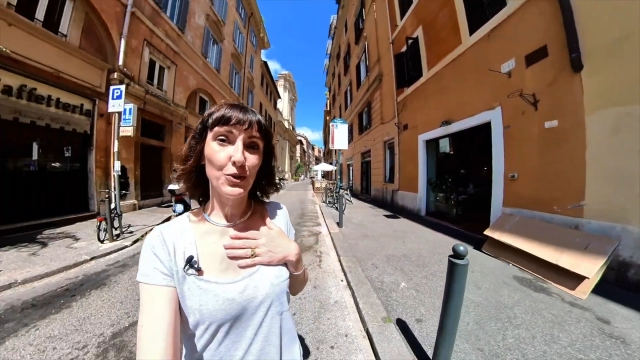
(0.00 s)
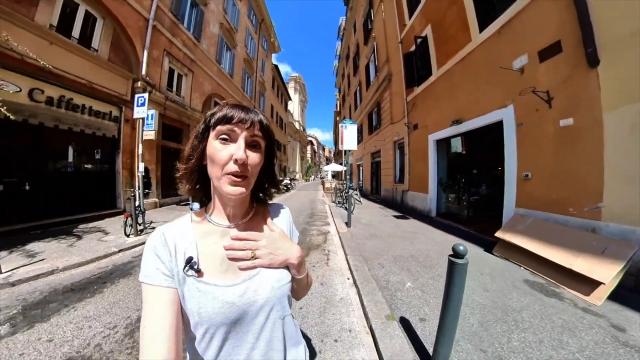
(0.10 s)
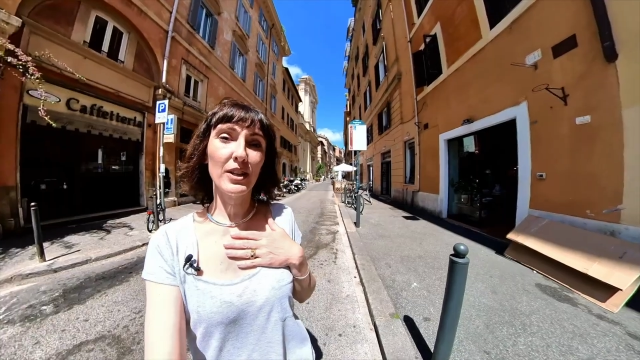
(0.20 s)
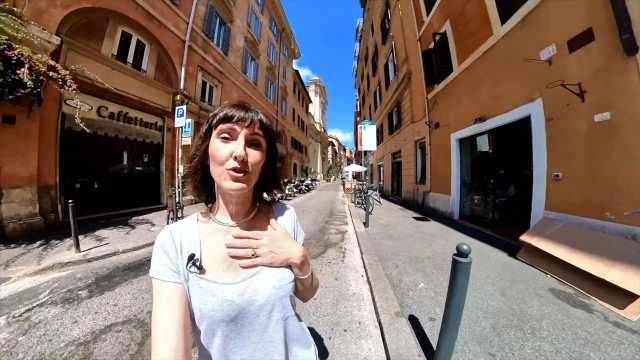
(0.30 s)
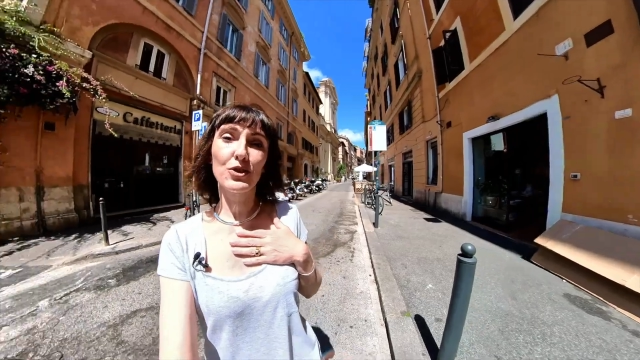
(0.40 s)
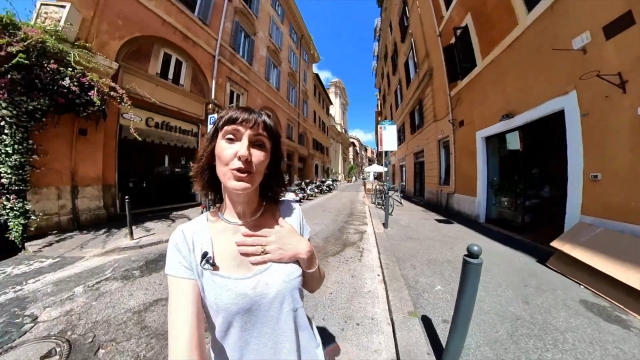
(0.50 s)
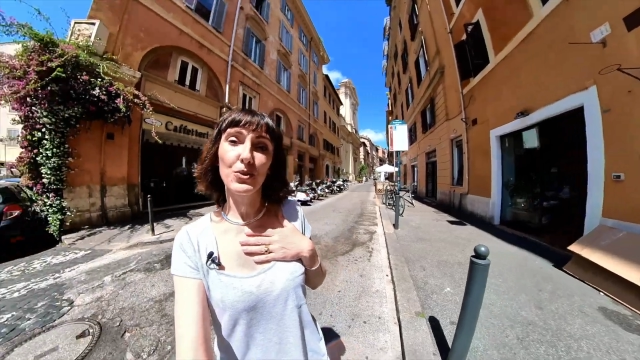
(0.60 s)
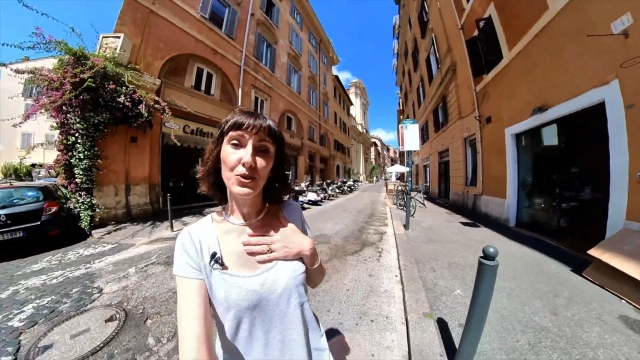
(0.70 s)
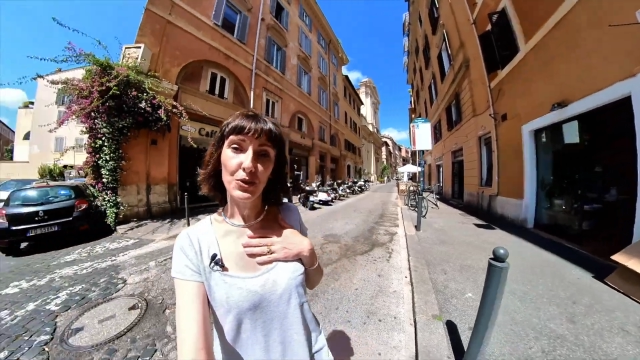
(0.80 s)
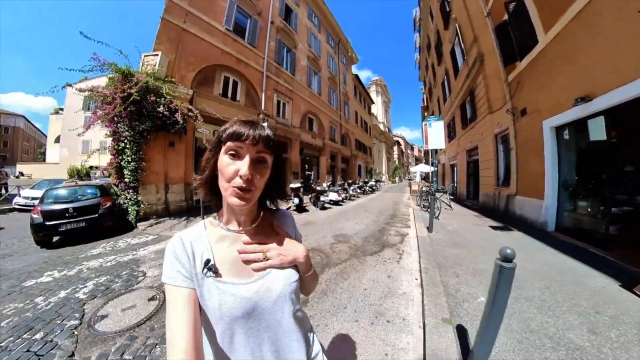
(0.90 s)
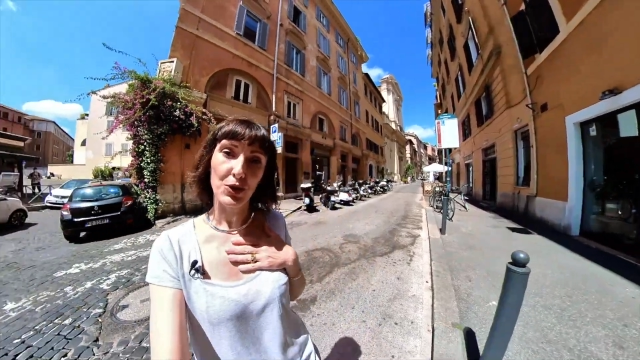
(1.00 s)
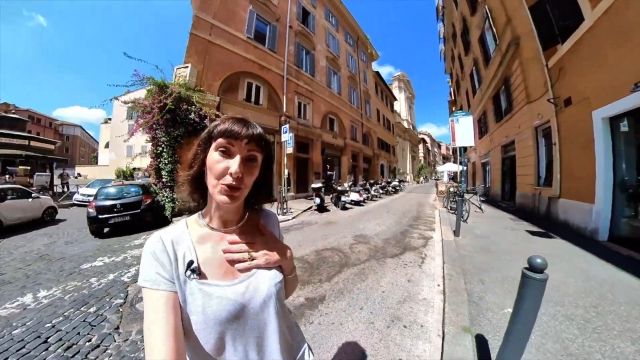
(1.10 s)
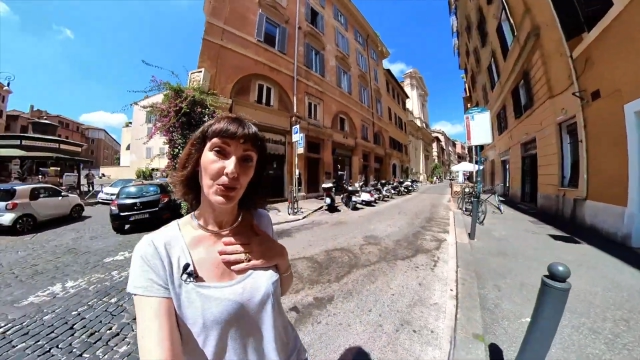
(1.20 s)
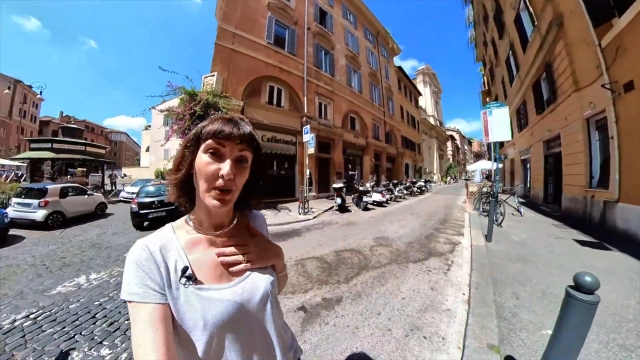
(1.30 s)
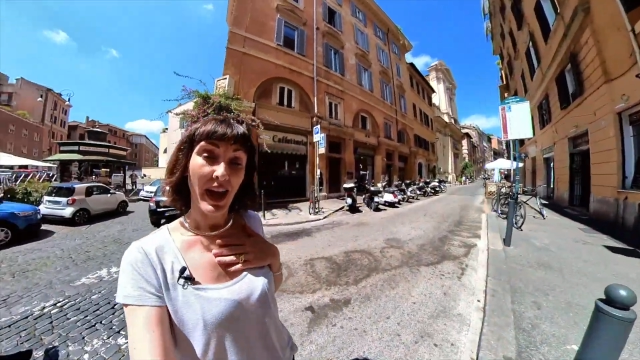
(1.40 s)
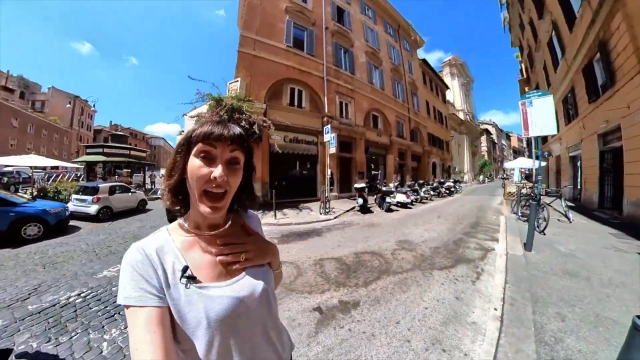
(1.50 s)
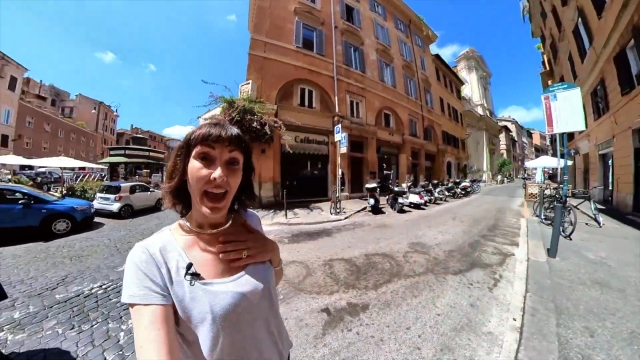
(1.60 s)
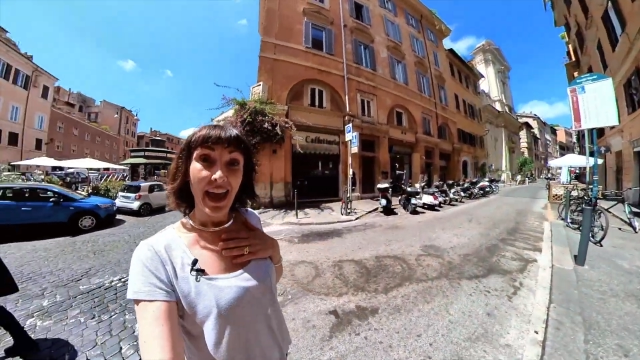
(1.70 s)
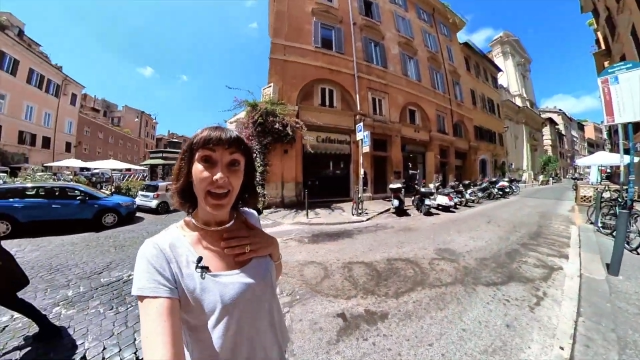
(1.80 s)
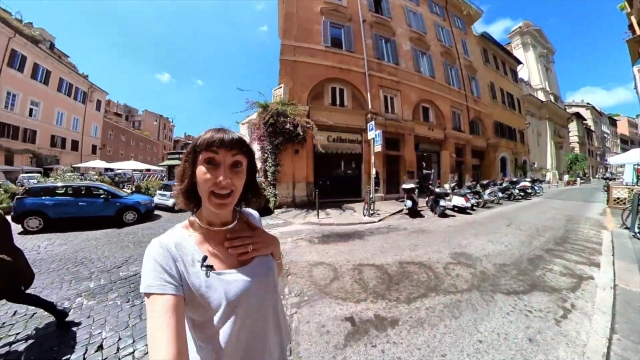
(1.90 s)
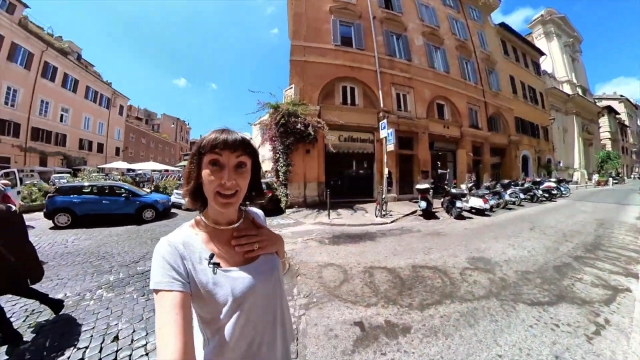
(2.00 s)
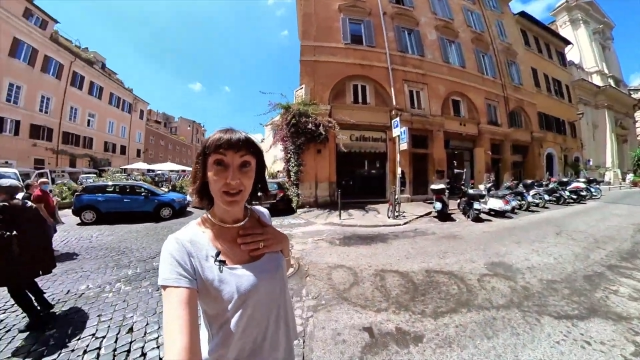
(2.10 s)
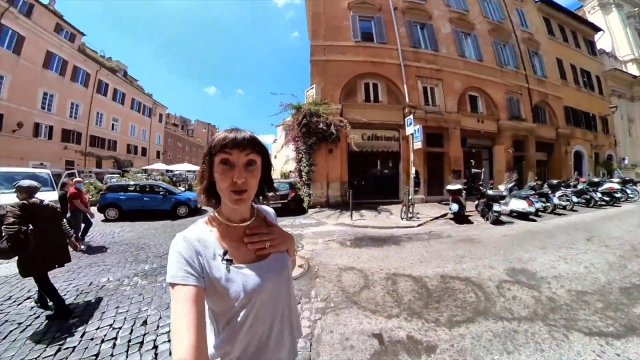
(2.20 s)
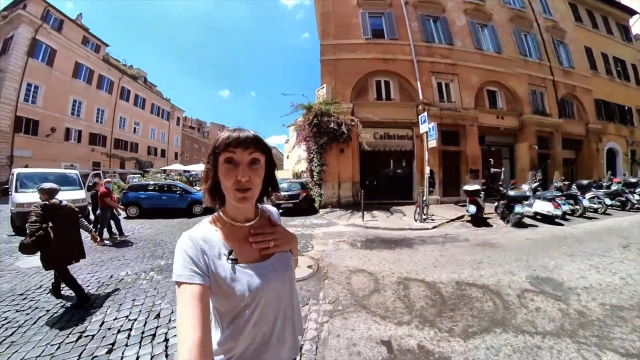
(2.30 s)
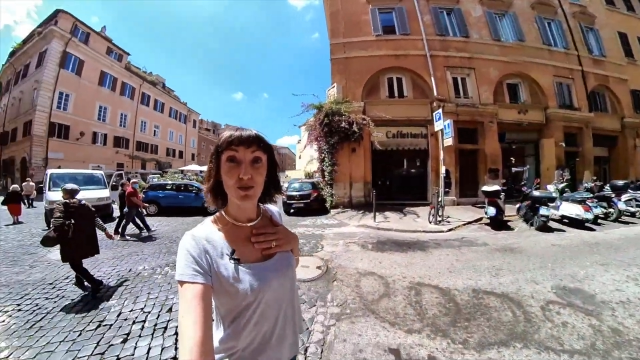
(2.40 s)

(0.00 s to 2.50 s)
to introduce you to His